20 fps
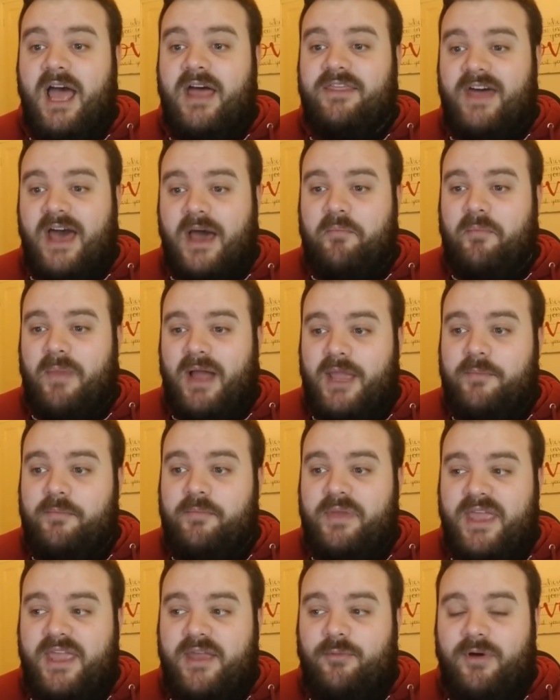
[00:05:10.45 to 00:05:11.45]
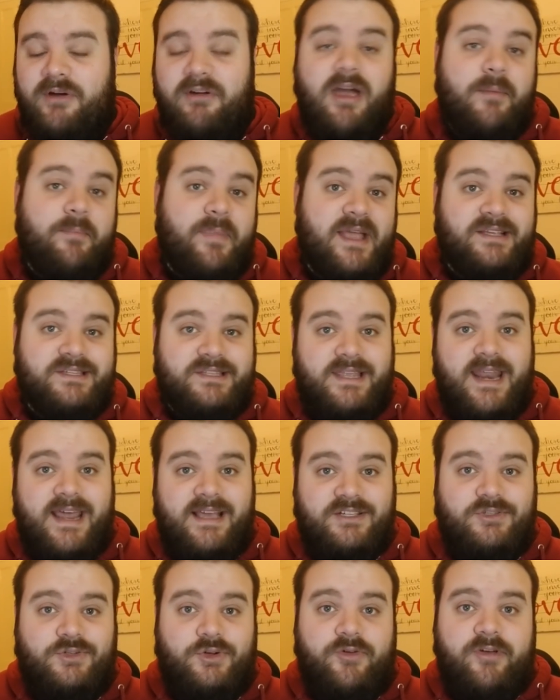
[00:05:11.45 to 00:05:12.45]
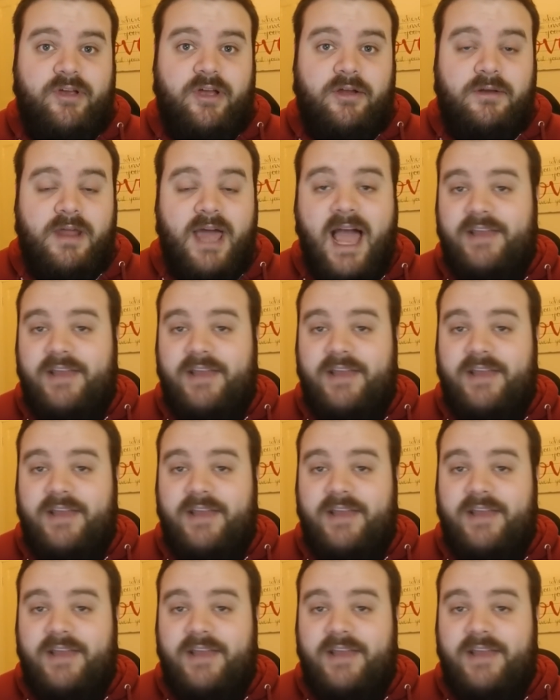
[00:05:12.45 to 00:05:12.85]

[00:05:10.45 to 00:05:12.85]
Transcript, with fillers: that might be where I base the next story on.